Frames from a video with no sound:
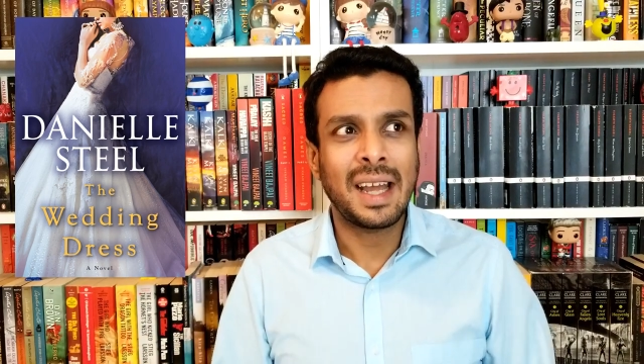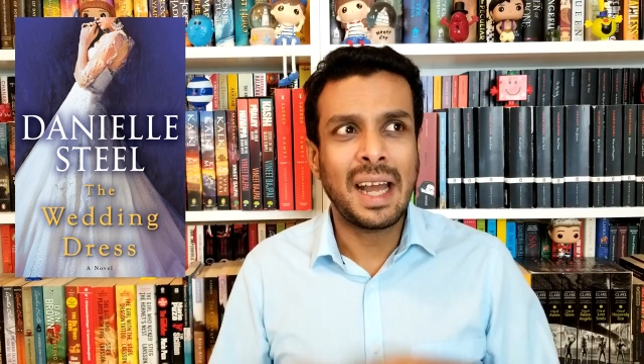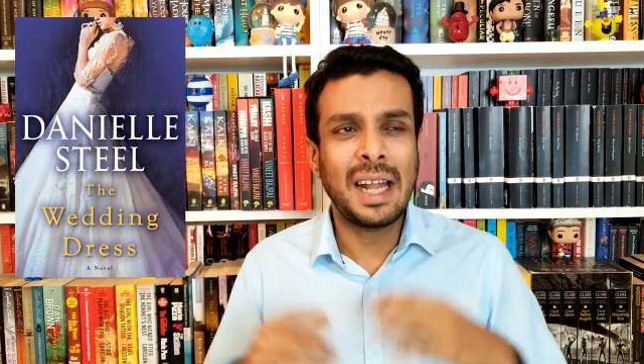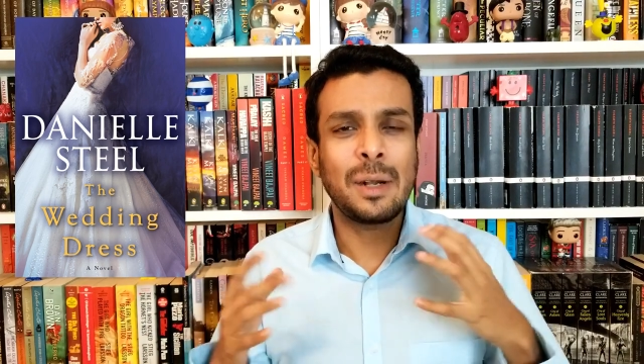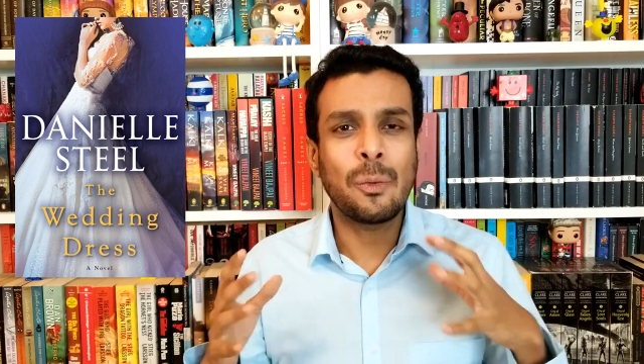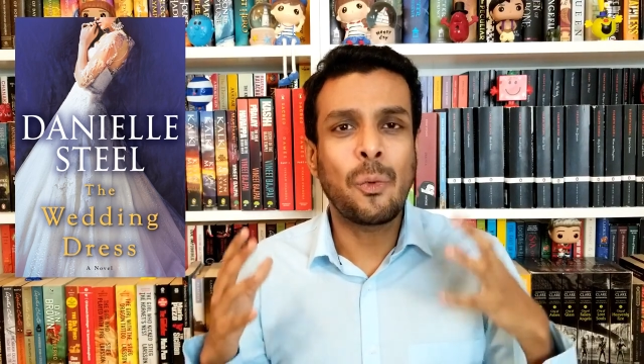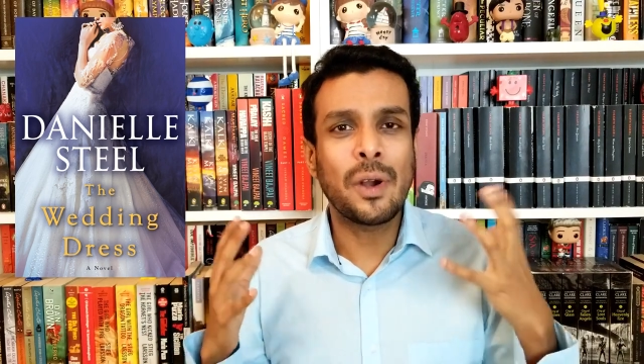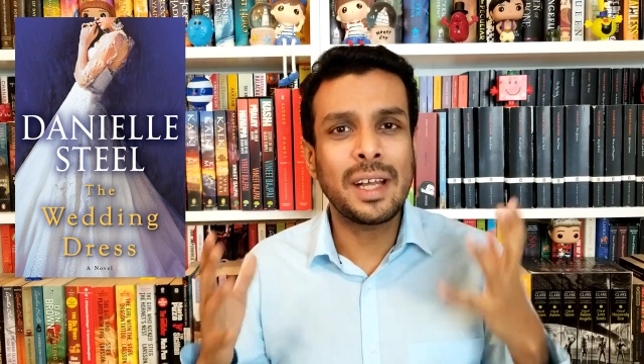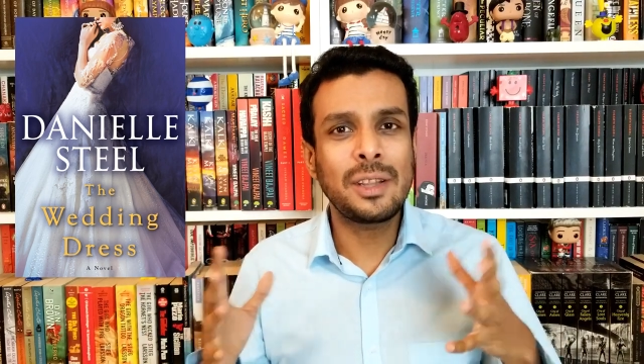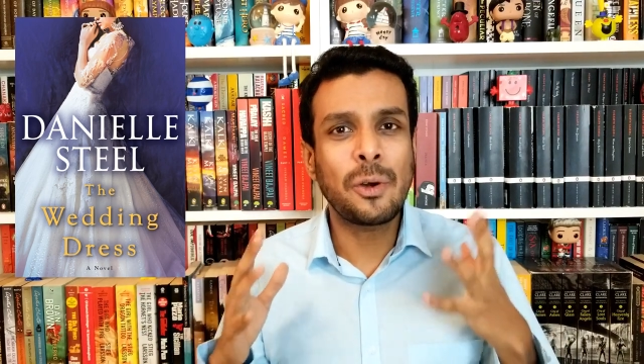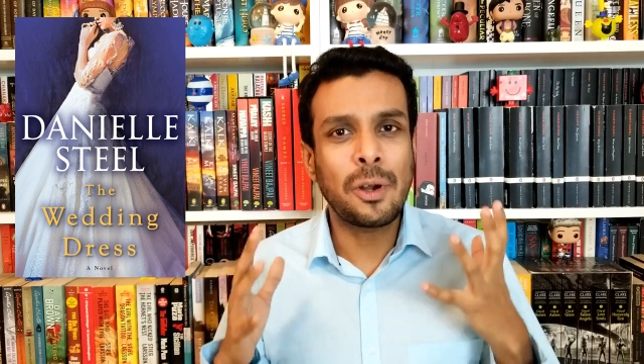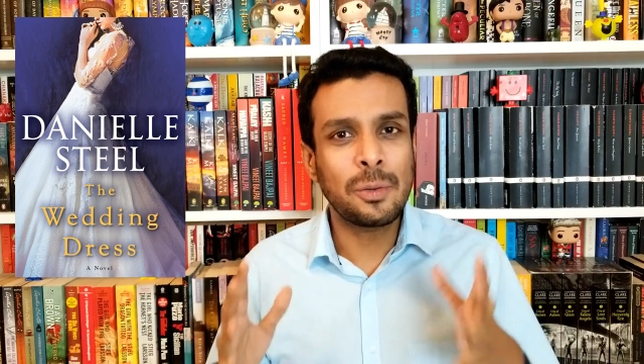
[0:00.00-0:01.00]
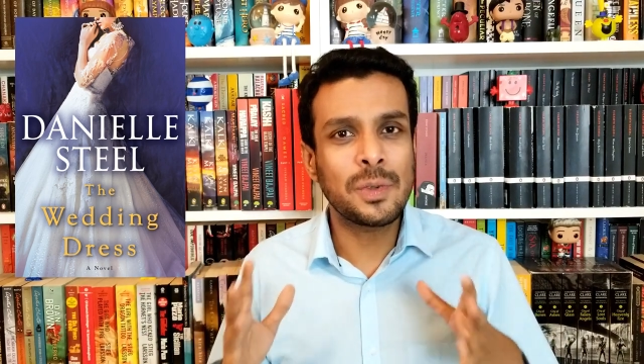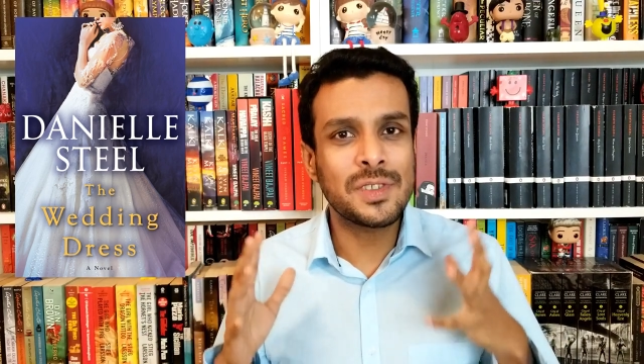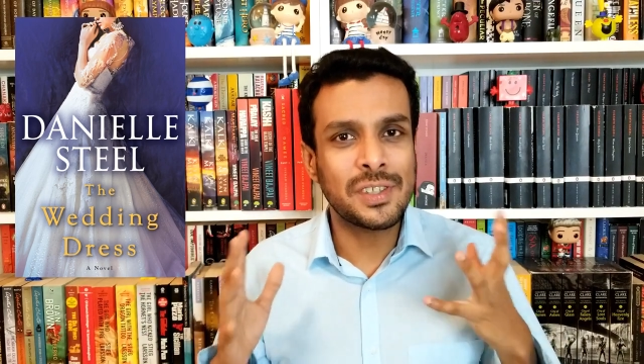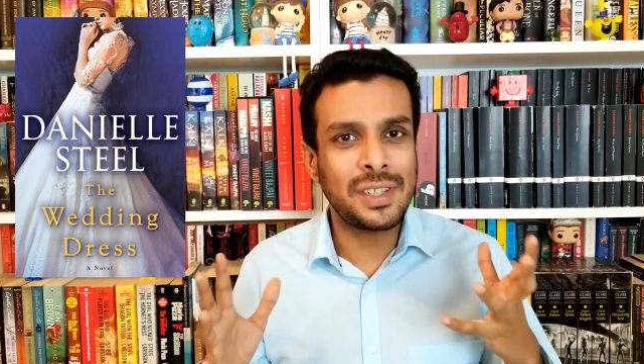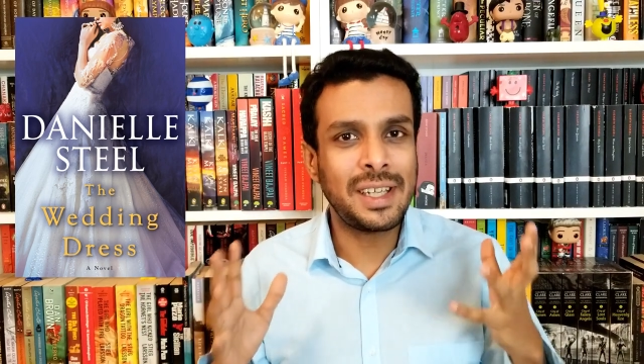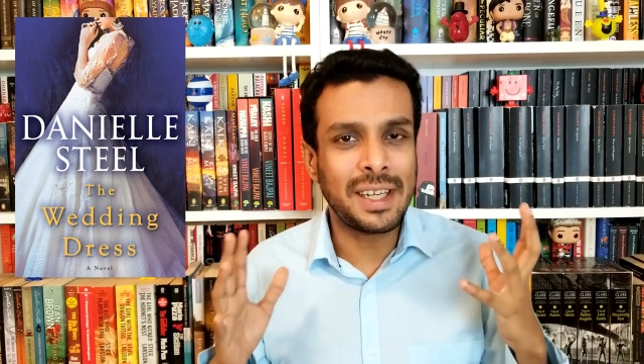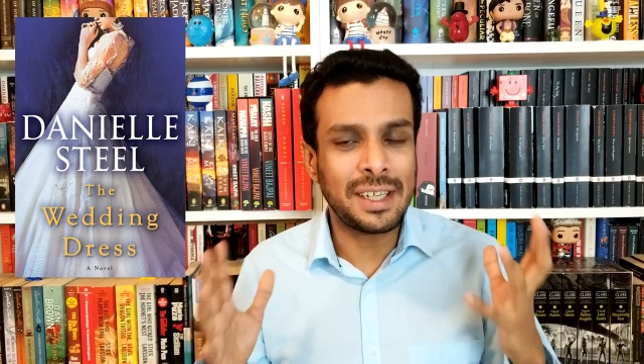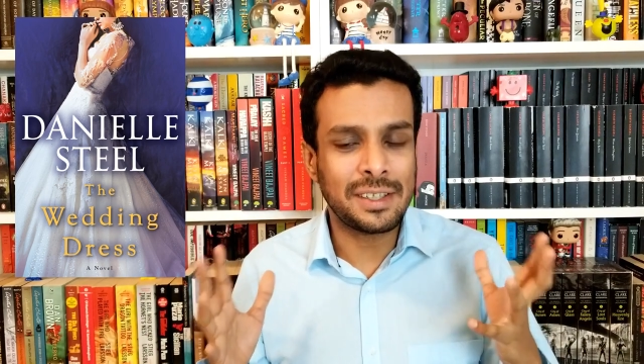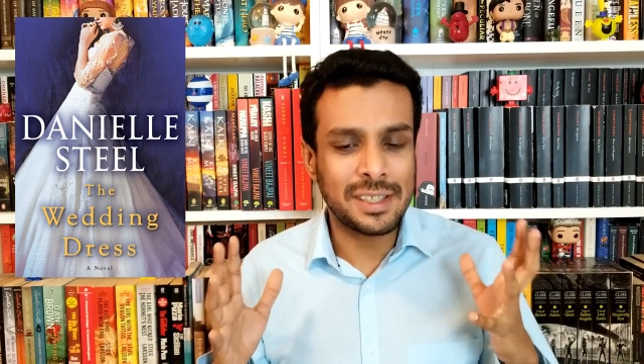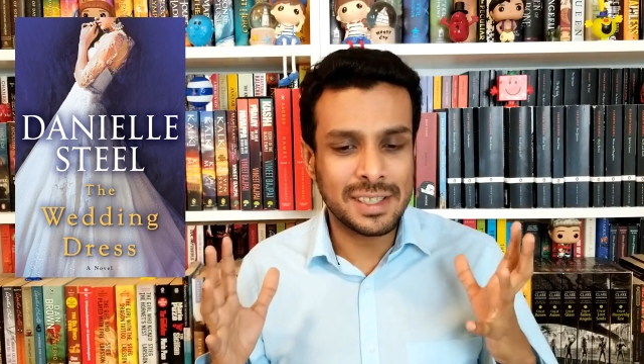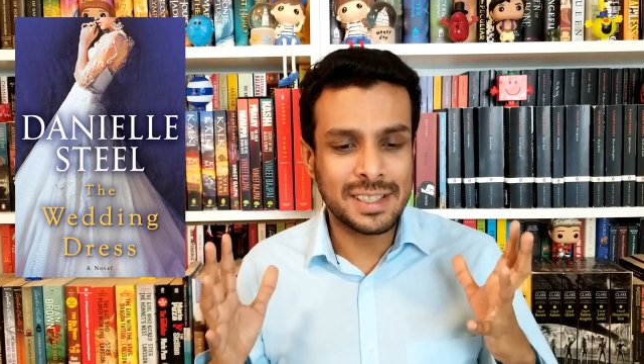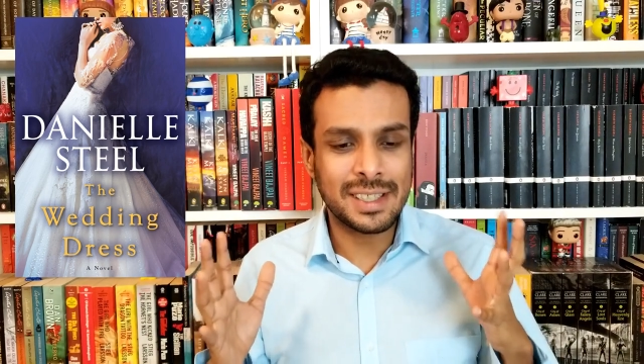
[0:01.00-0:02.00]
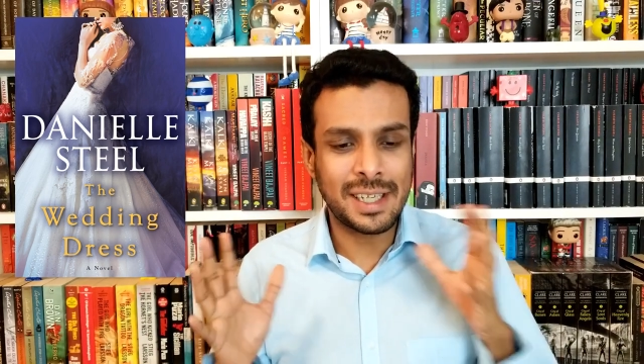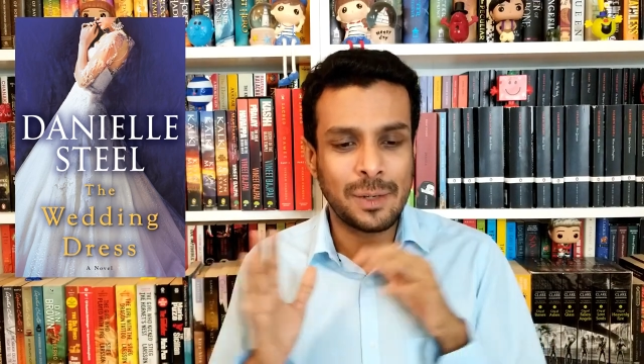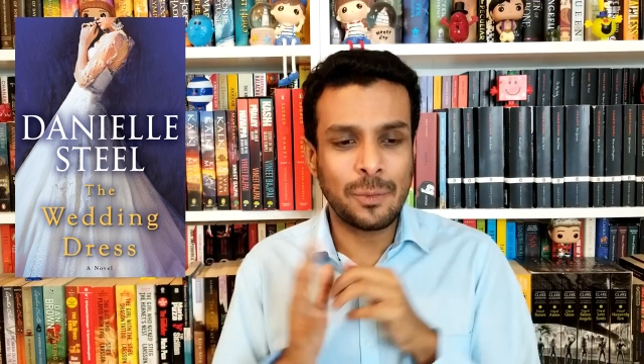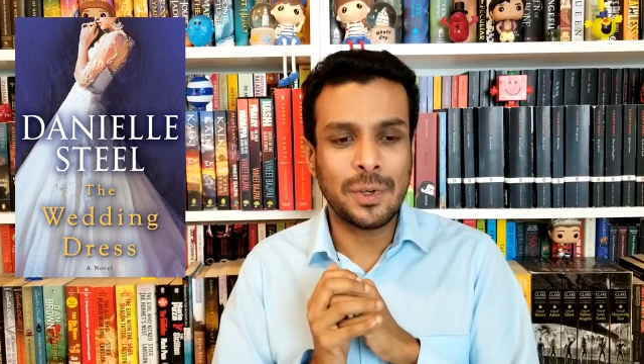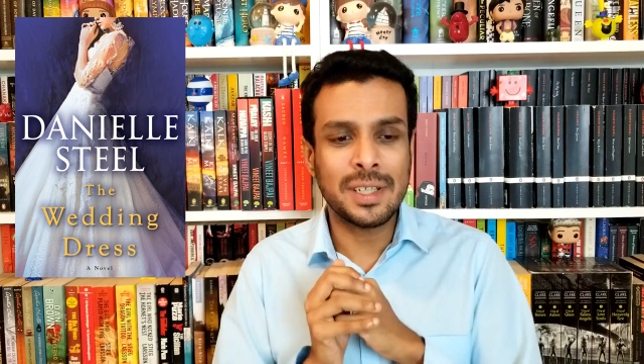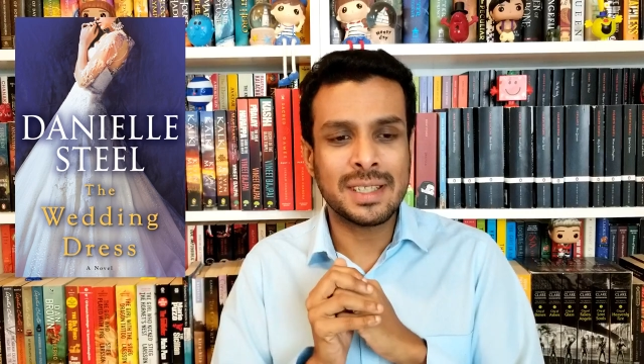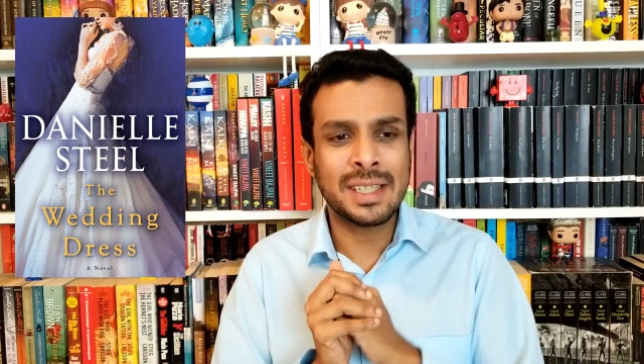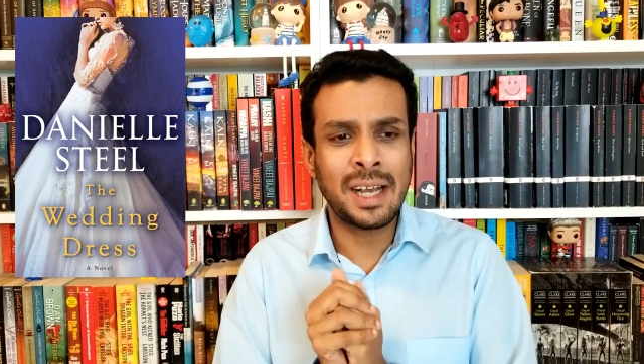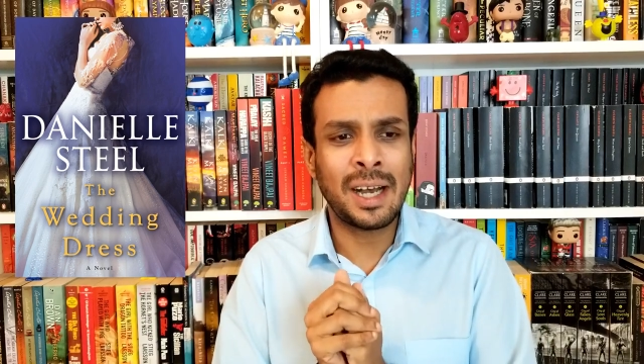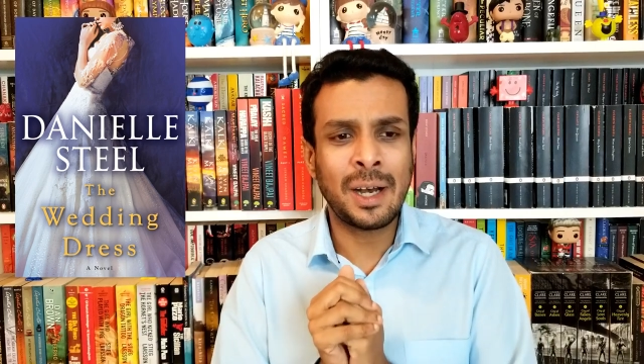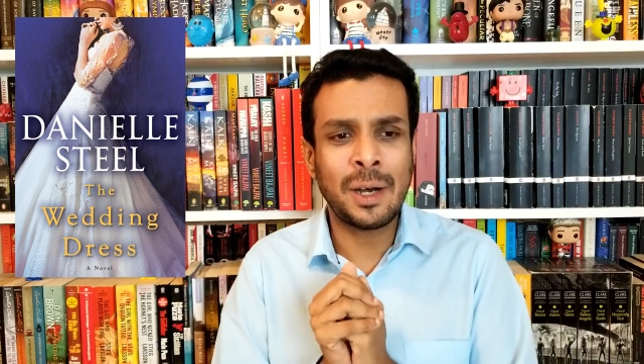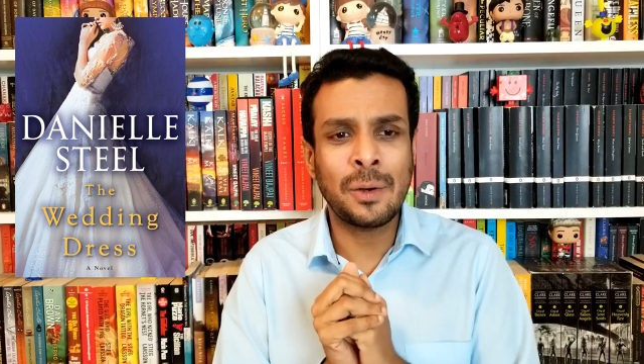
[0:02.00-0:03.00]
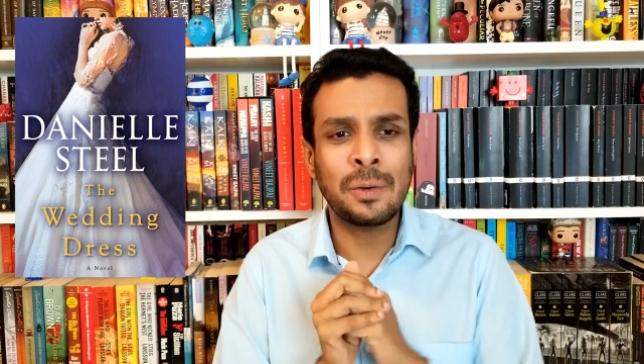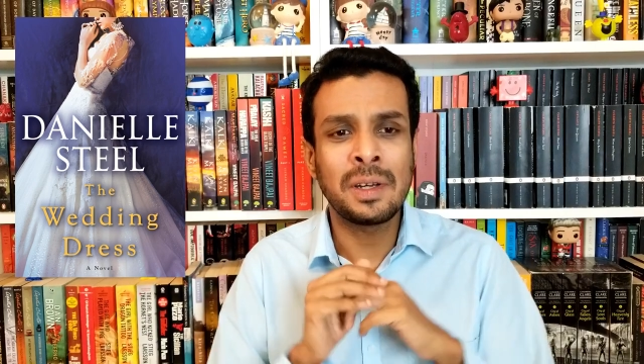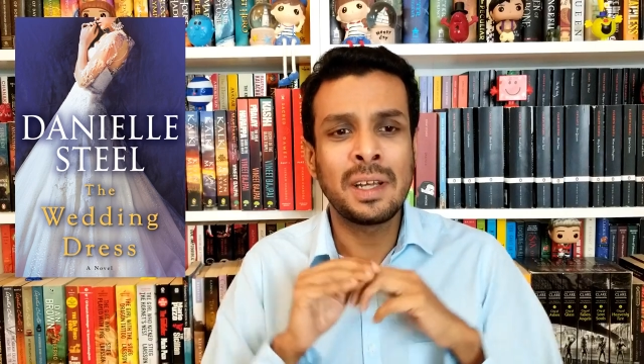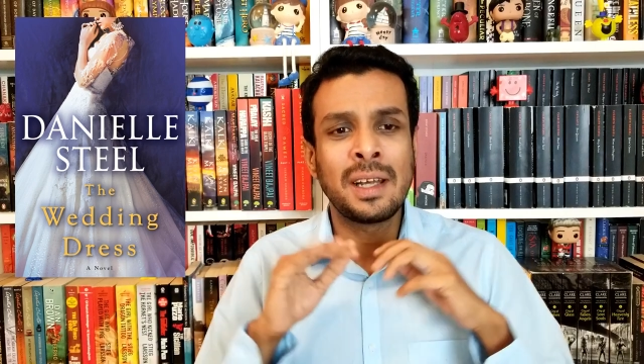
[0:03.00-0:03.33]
and what I thought was really interesting was how